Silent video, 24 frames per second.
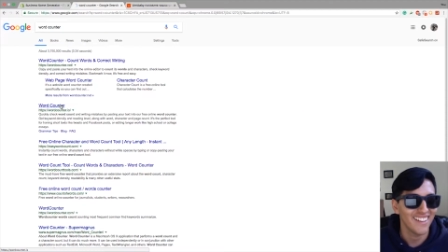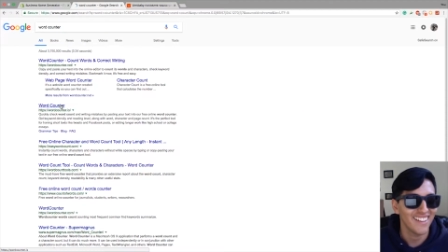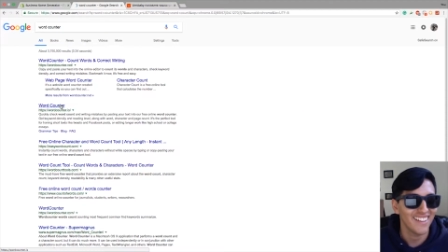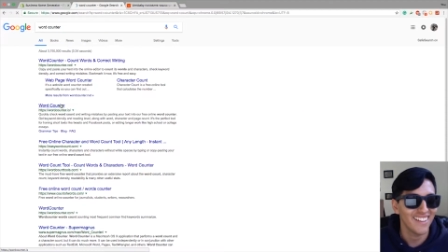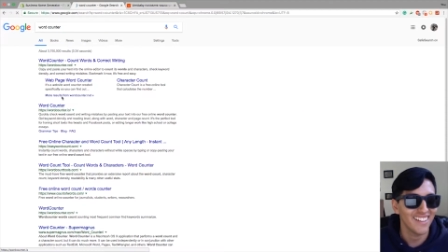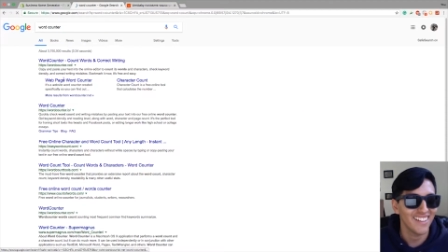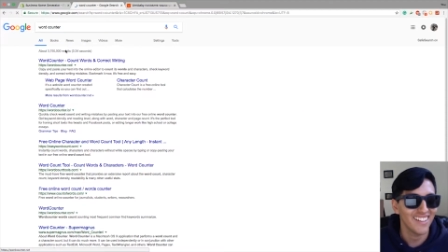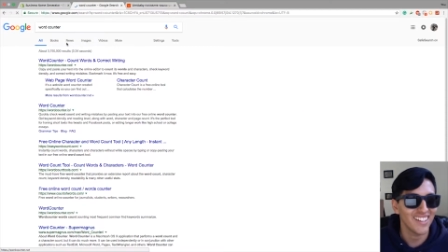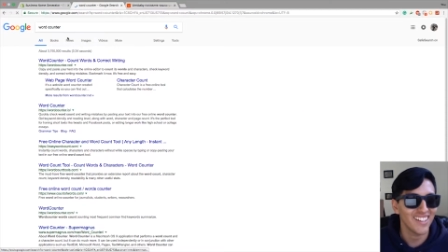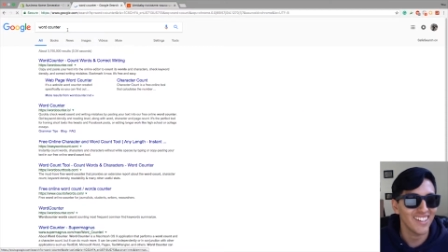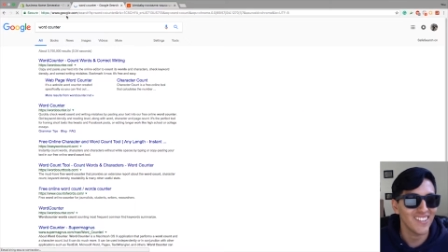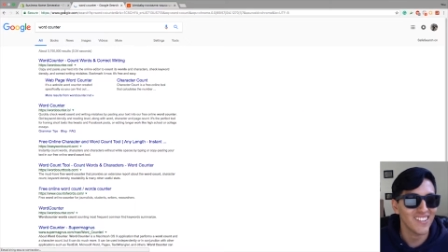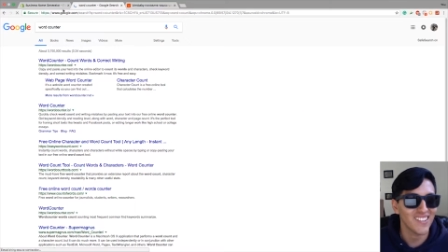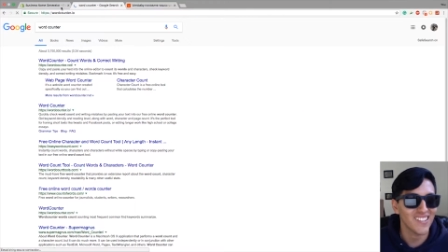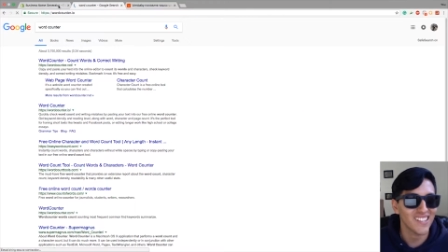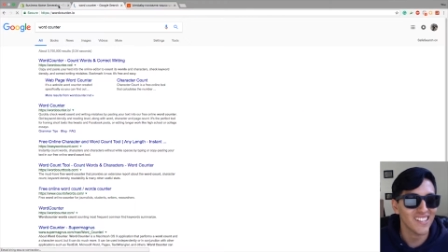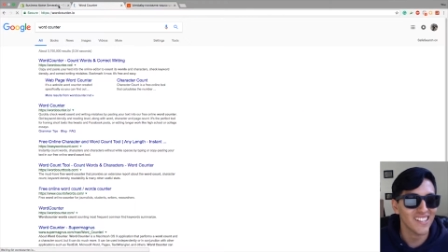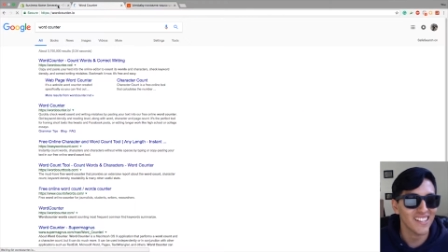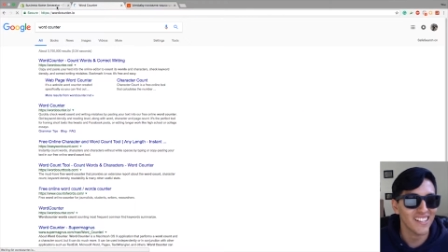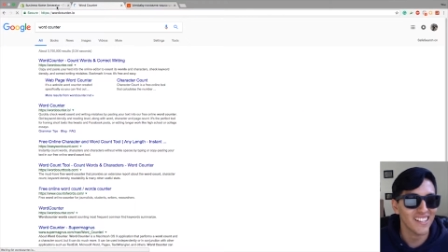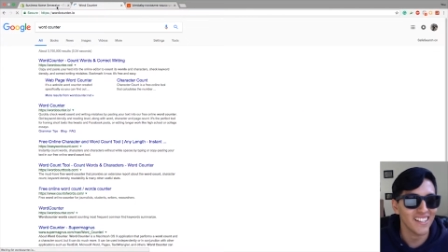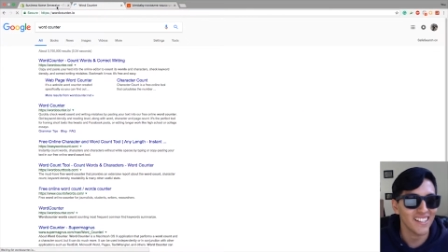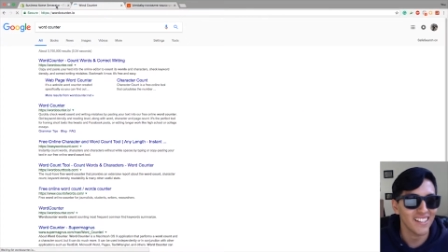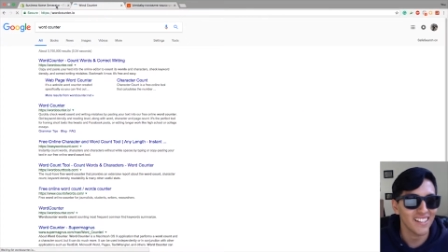Yeah.
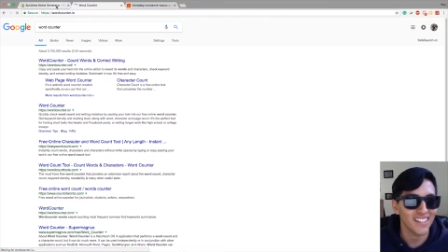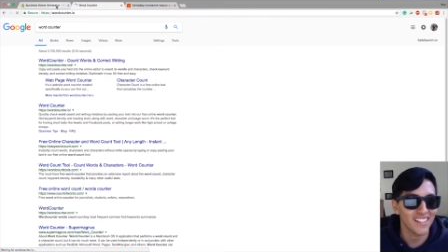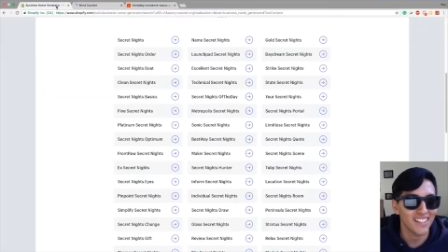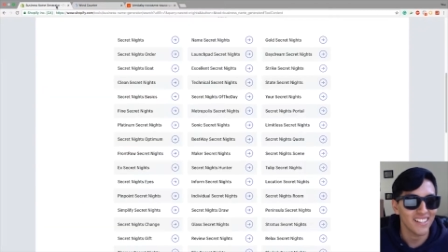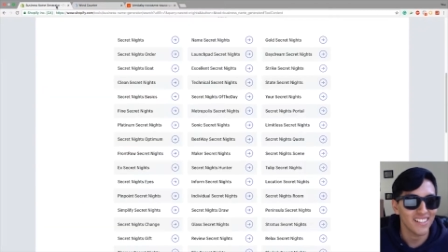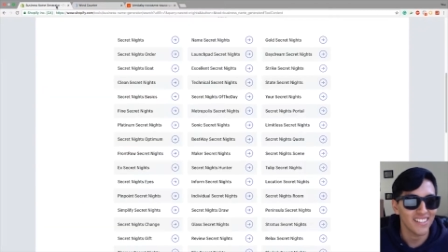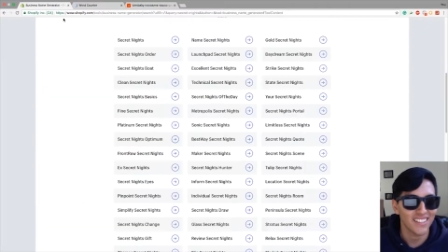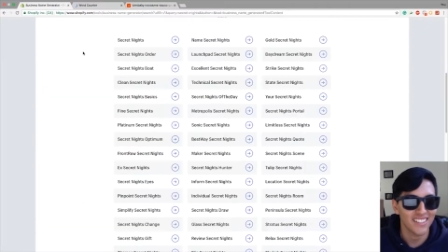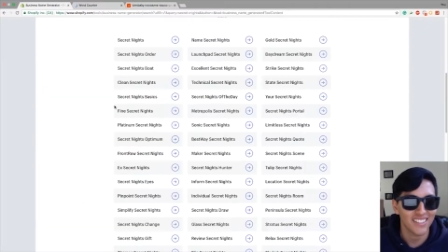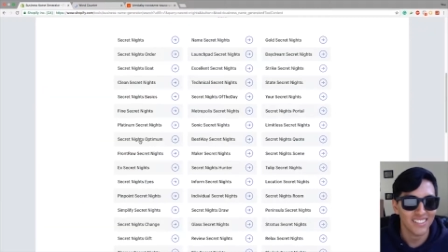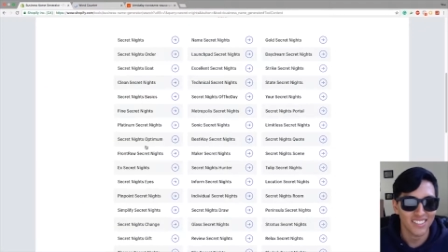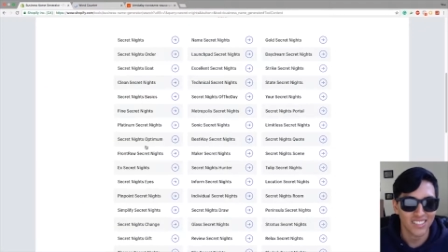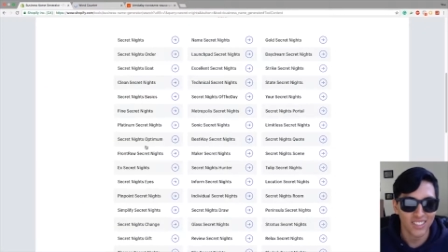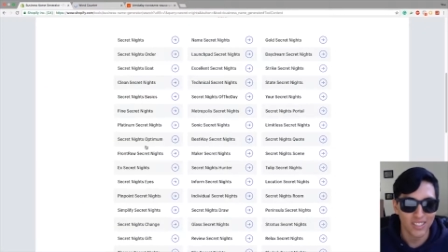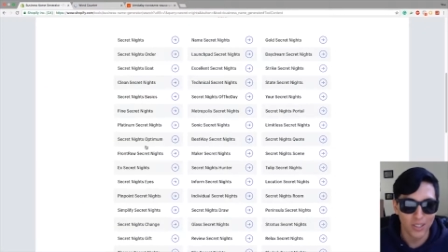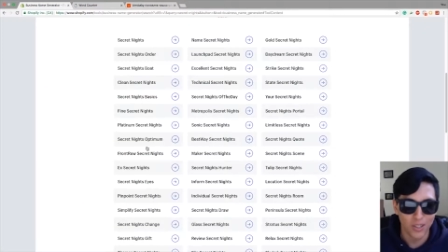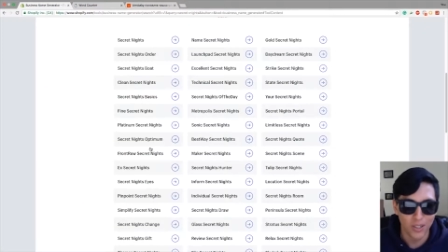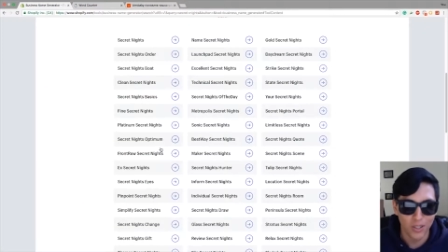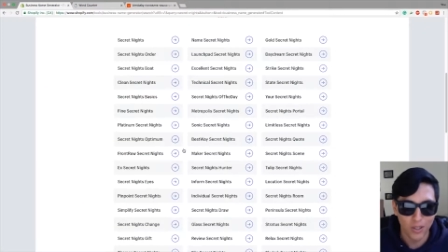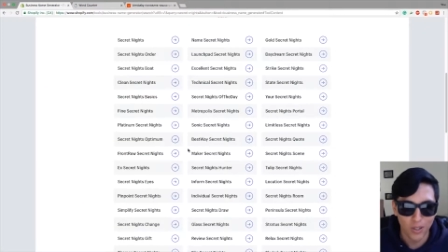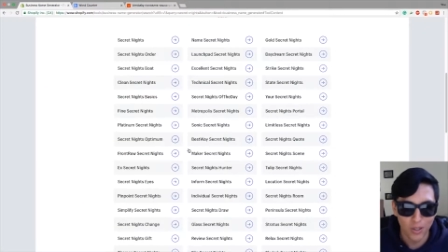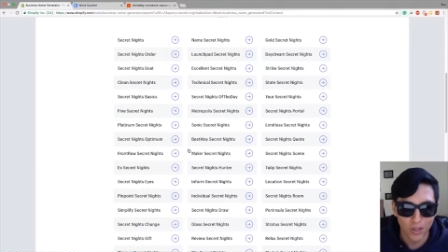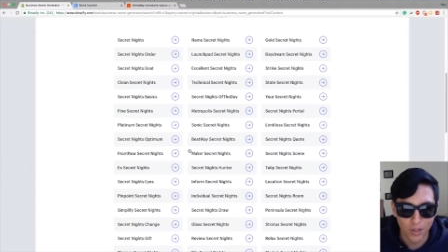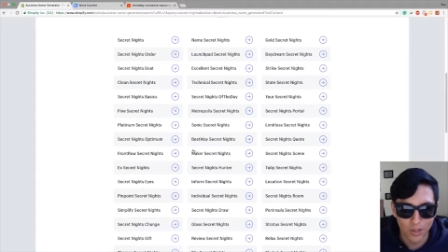Okay.
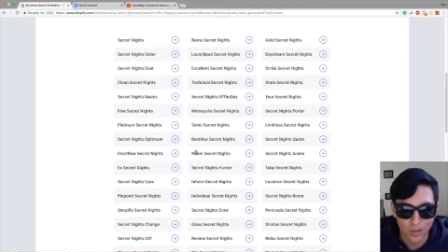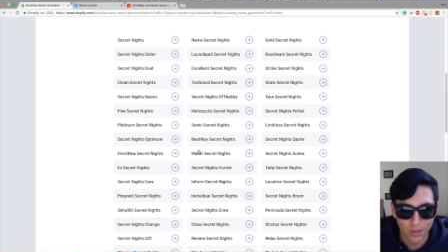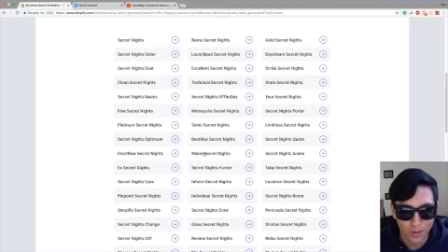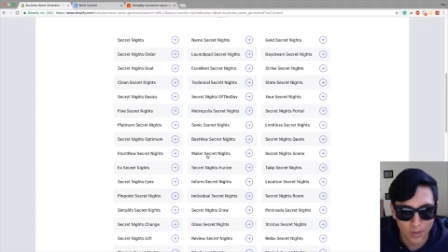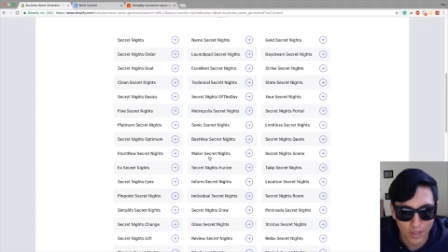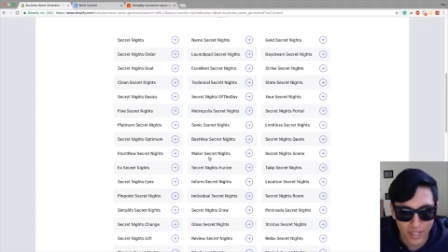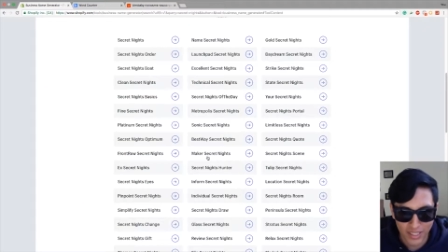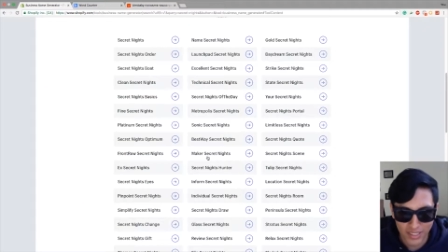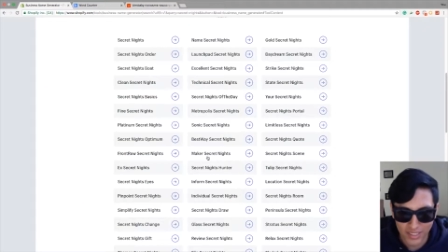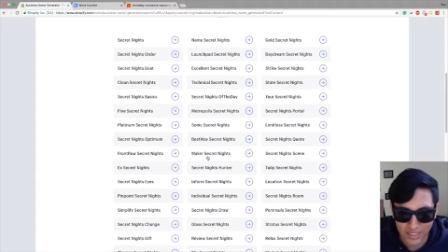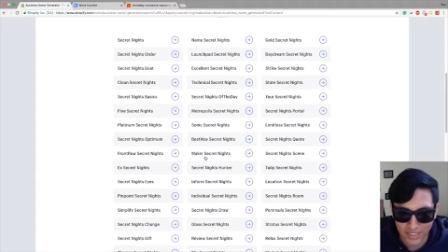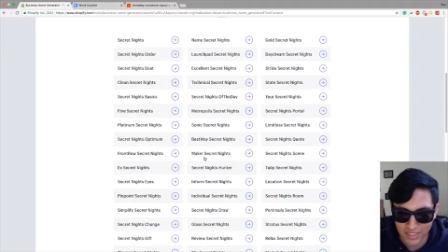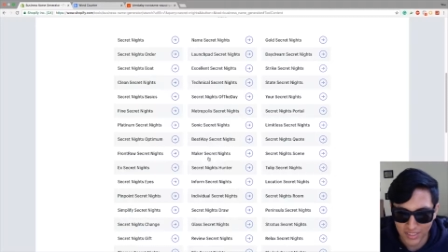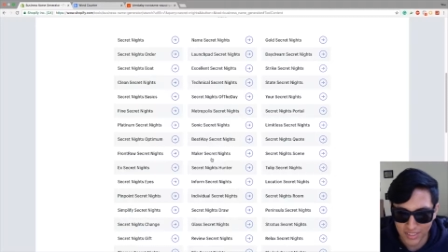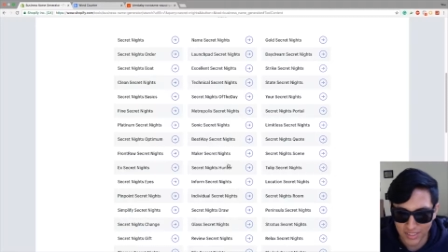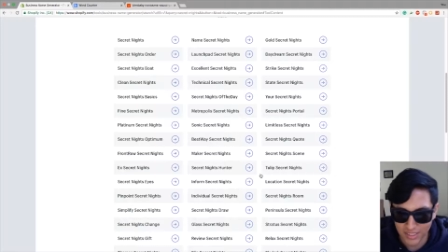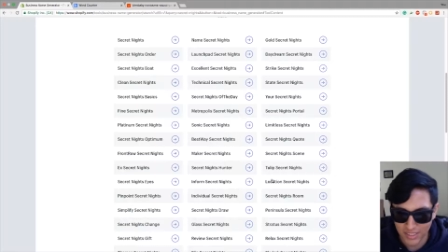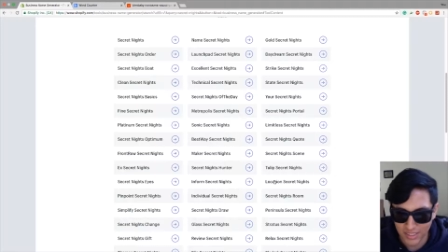So I see.